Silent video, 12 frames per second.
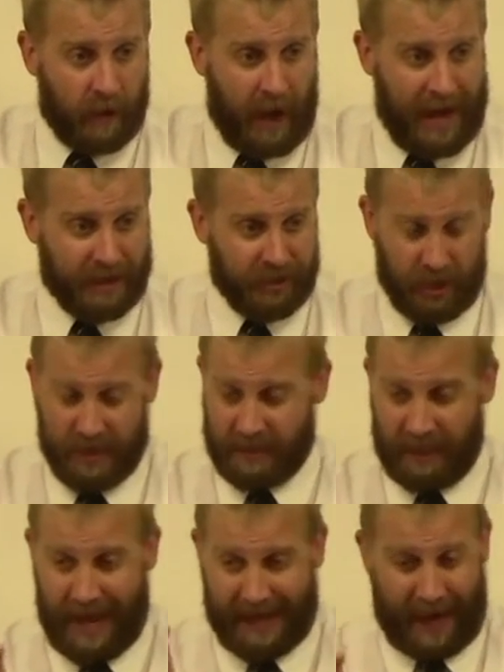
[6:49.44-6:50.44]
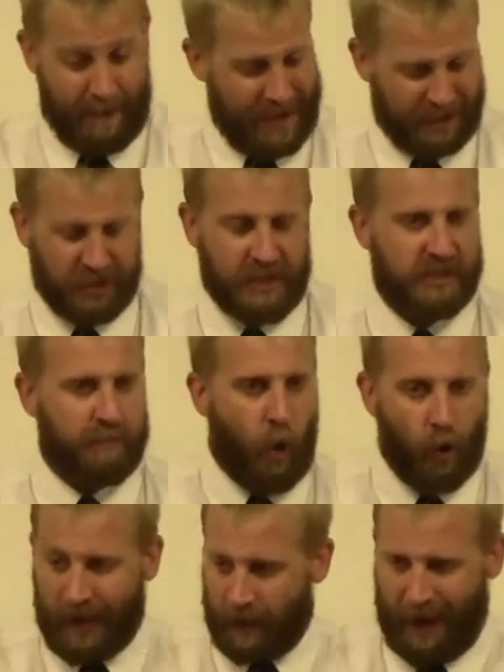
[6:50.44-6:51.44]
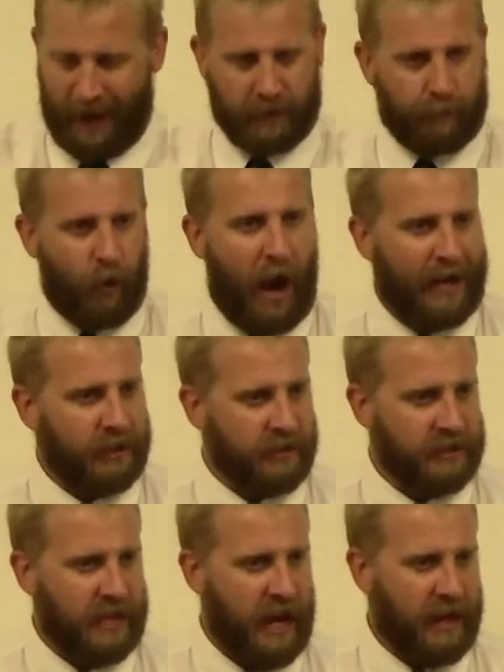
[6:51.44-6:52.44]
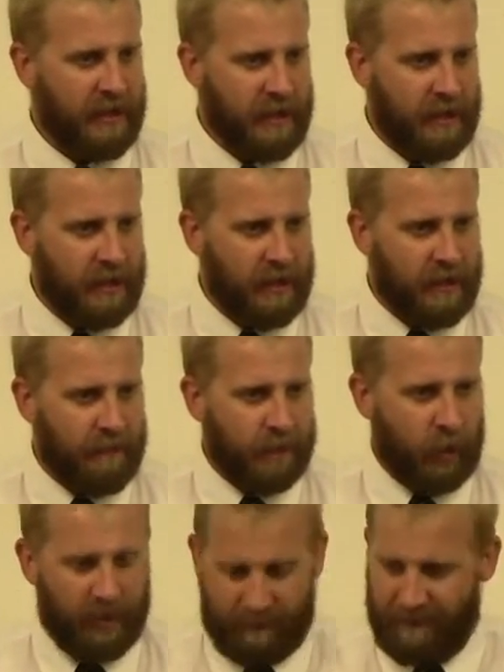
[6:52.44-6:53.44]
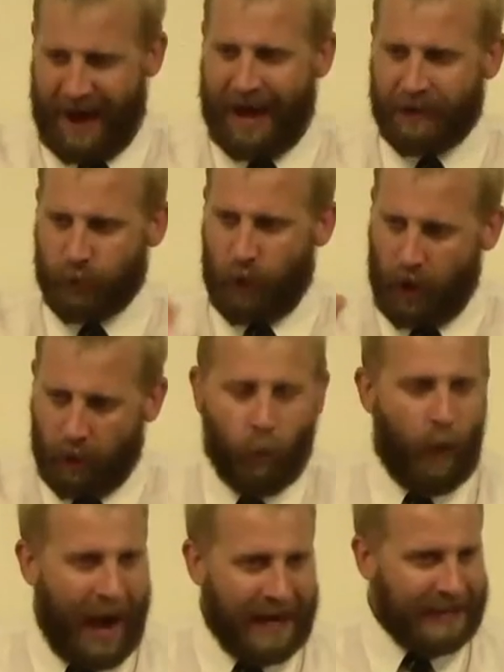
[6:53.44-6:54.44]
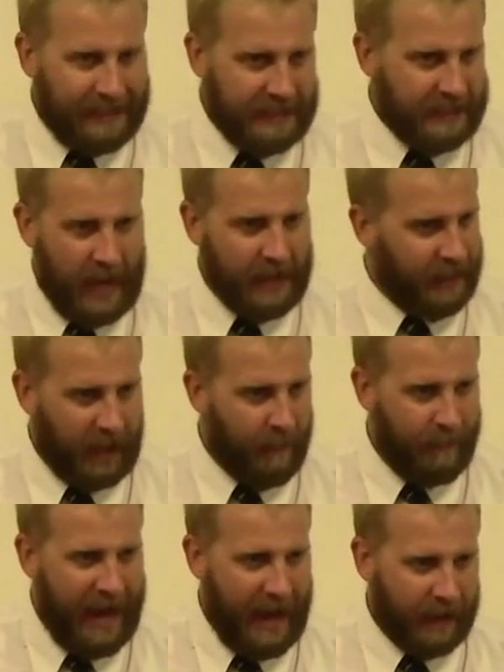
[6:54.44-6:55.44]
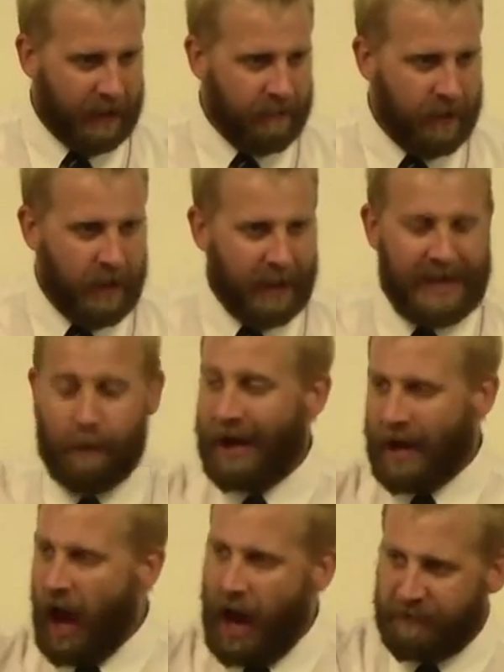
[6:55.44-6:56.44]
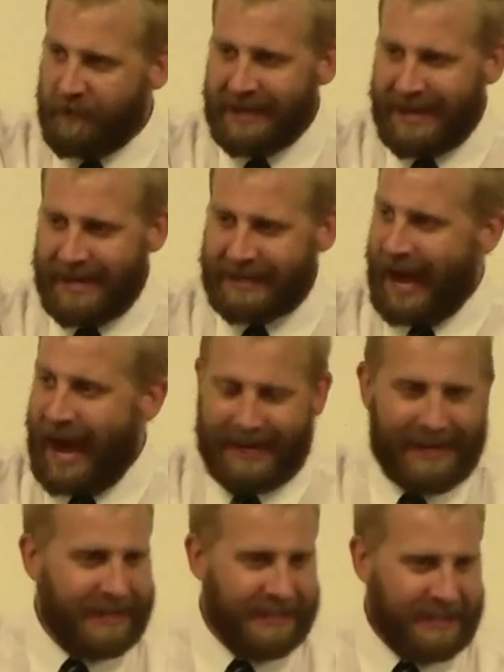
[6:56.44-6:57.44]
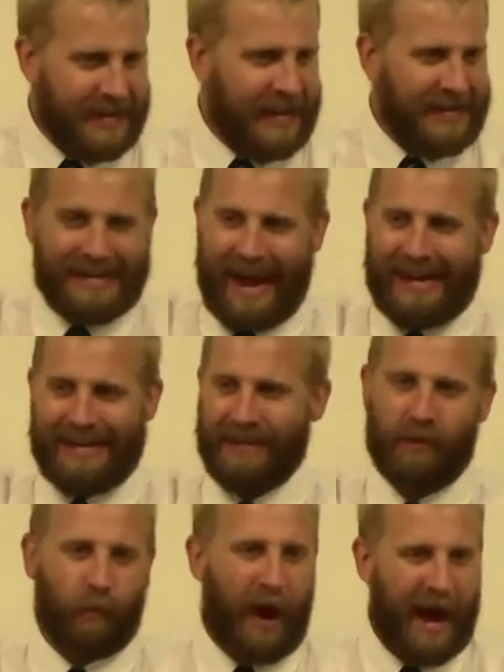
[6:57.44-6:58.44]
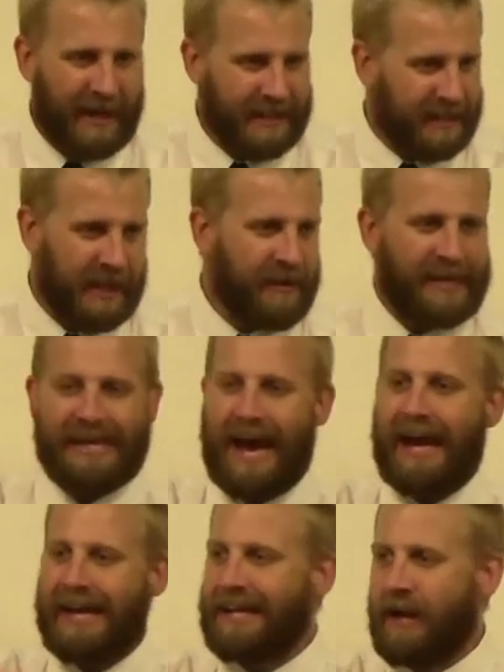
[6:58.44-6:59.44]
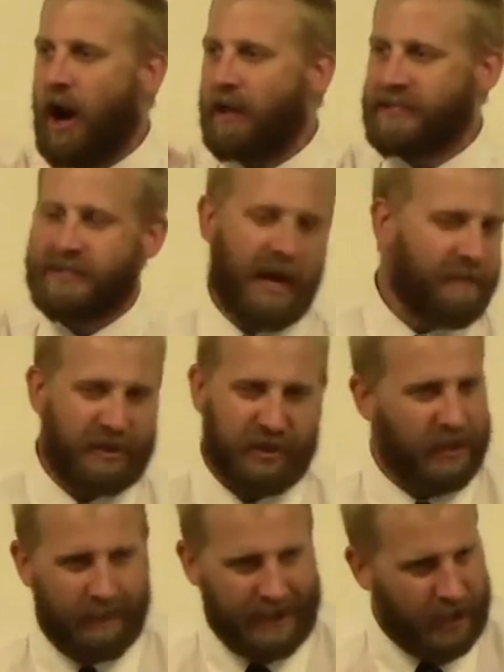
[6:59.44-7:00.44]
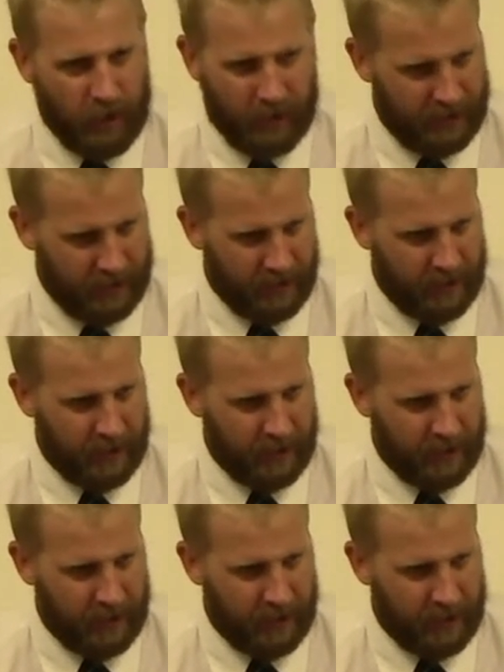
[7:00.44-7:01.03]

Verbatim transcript: And just like I mentioned this morning about the prodigal son, you know, the father wanted the son to come back. He went off and, and got into sin. He got into the riotous living. He got into all the stuff he shouldn't have been doing.